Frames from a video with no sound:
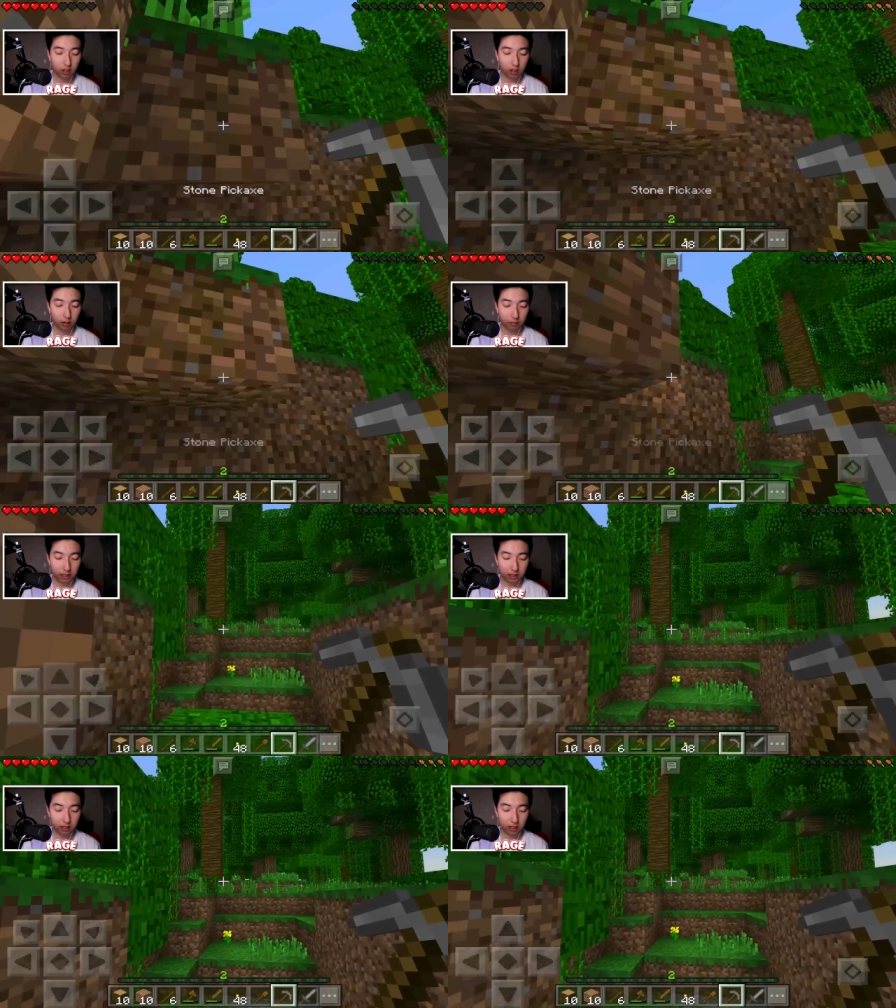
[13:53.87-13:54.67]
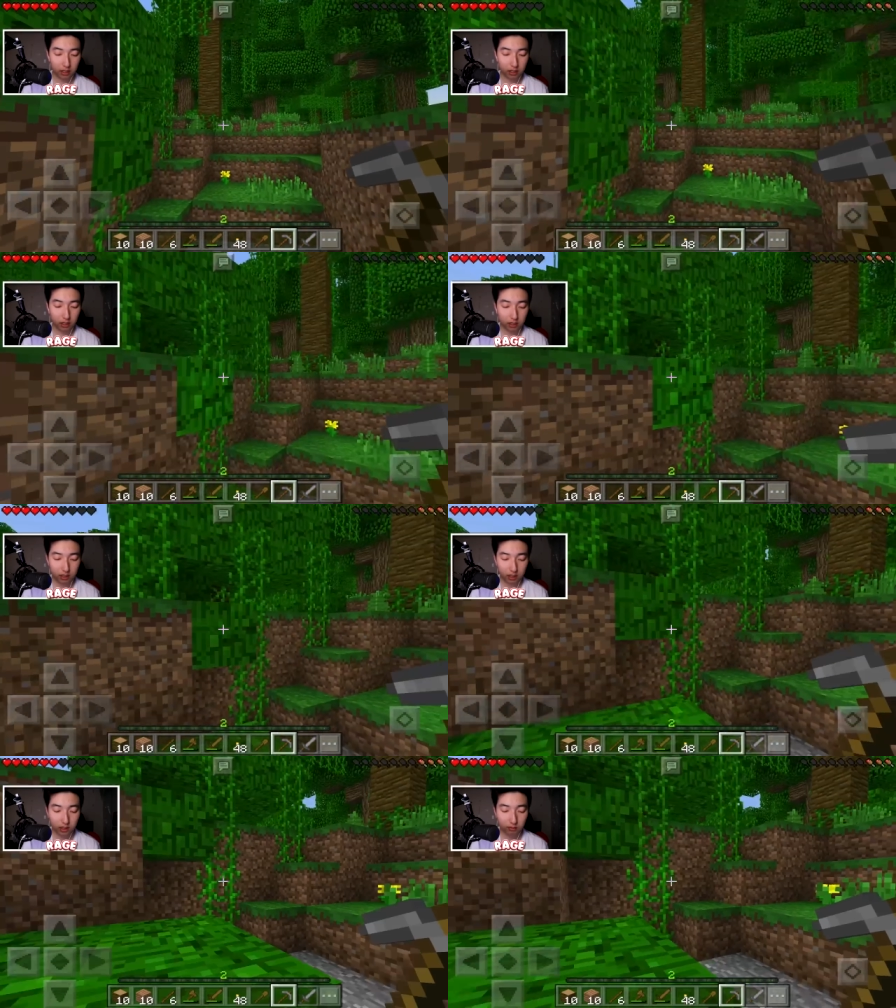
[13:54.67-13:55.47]
Um, it's it
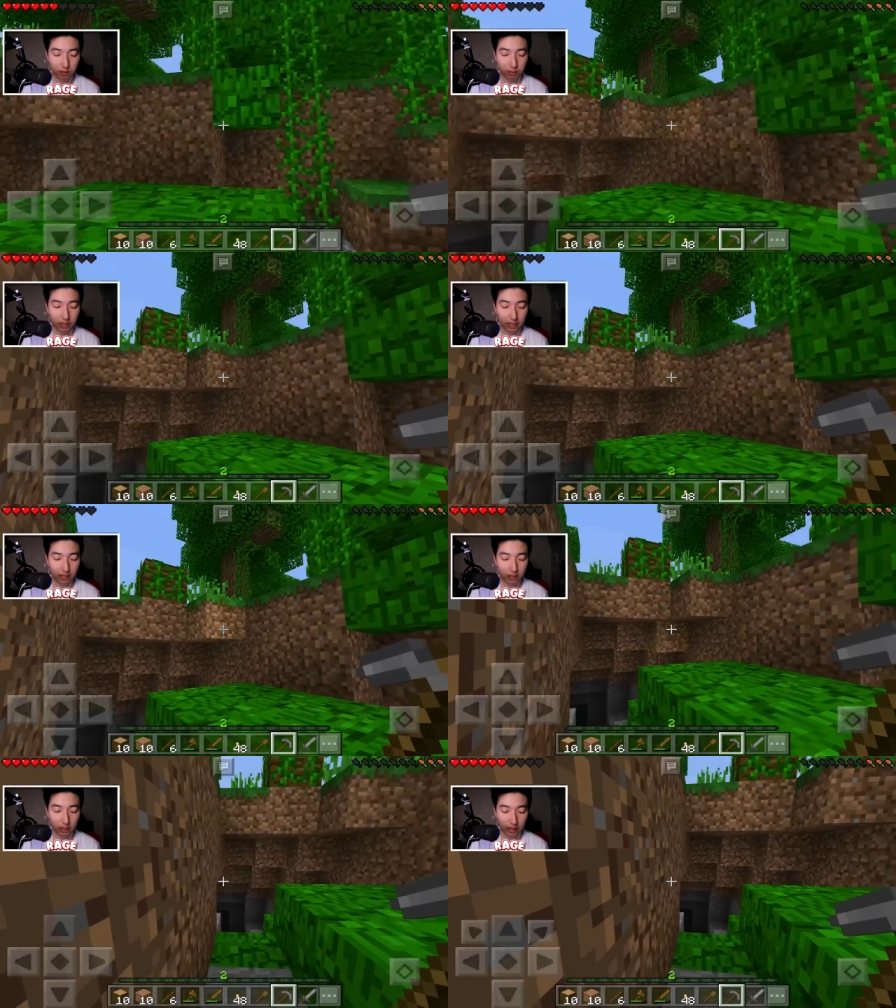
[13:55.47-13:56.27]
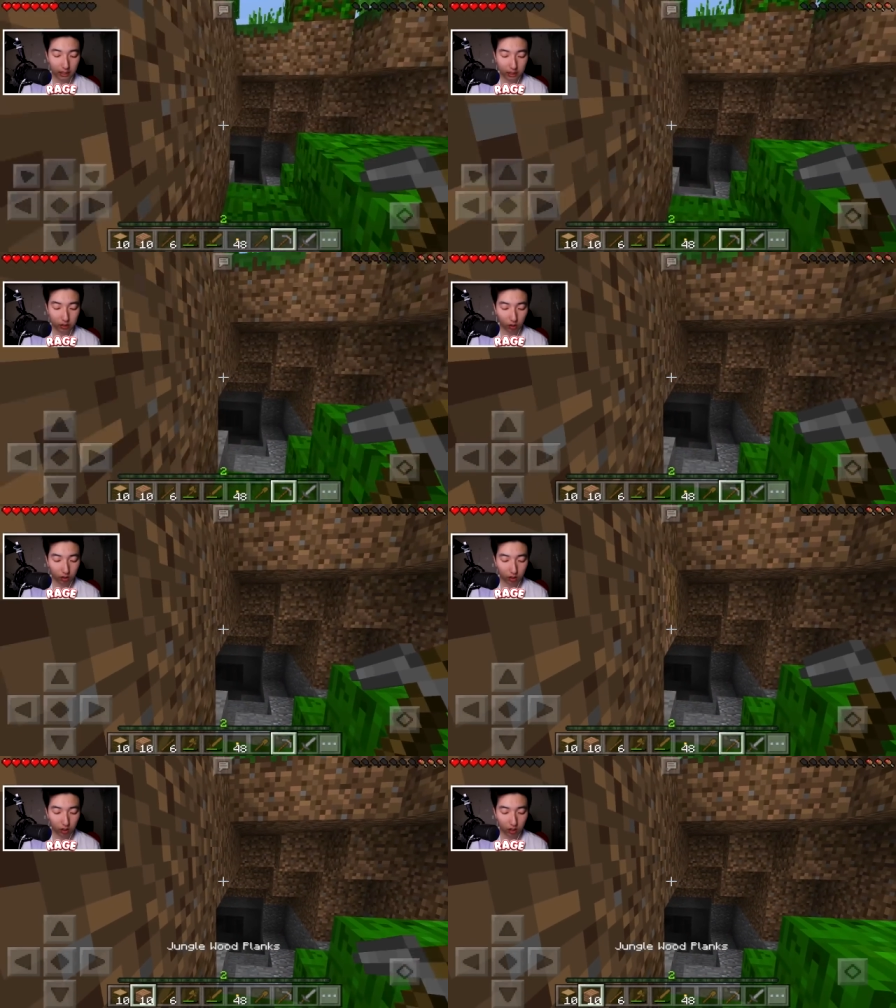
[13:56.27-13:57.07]
doesn't seem to be getting any
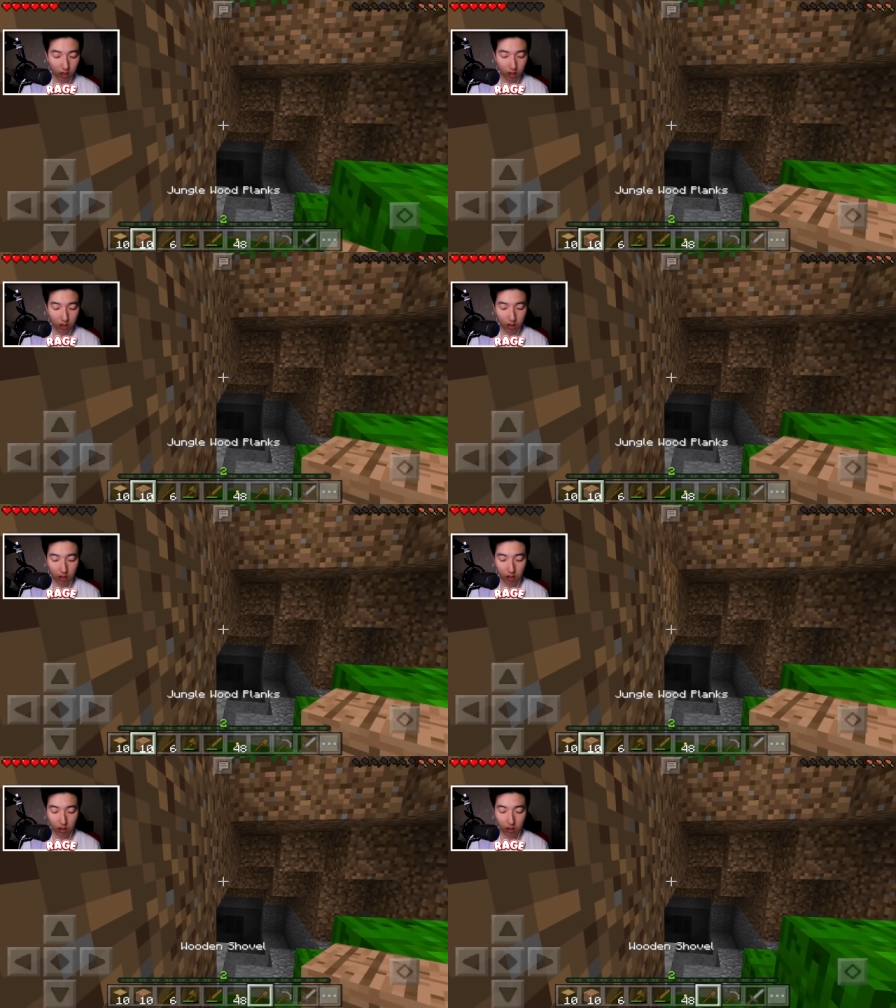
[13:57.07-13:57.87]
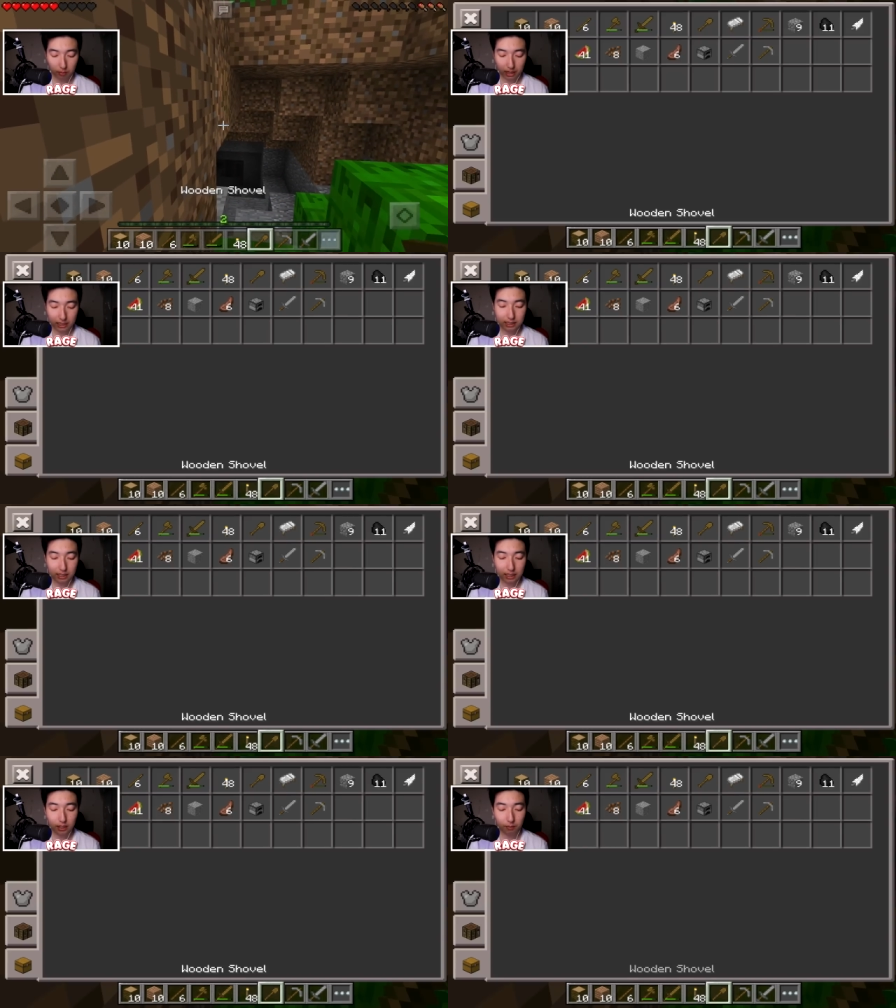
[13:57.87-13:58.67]
darker. Um, I need
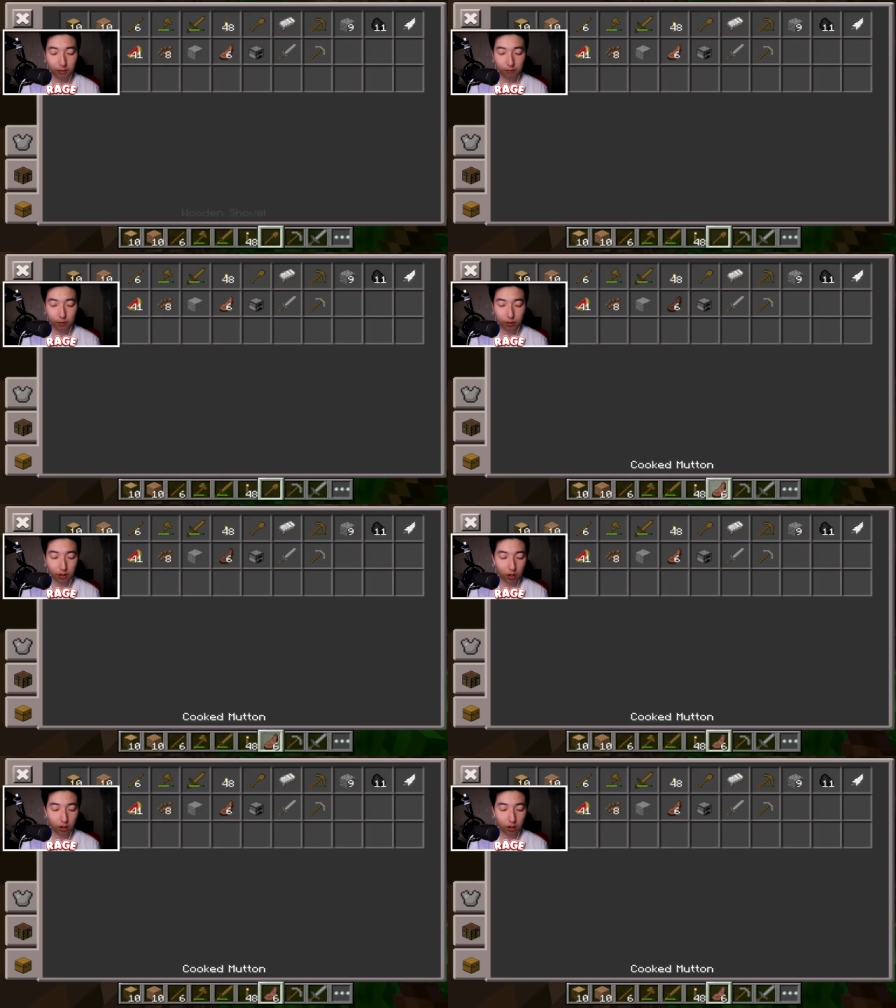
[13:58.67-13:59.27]
to eat up the food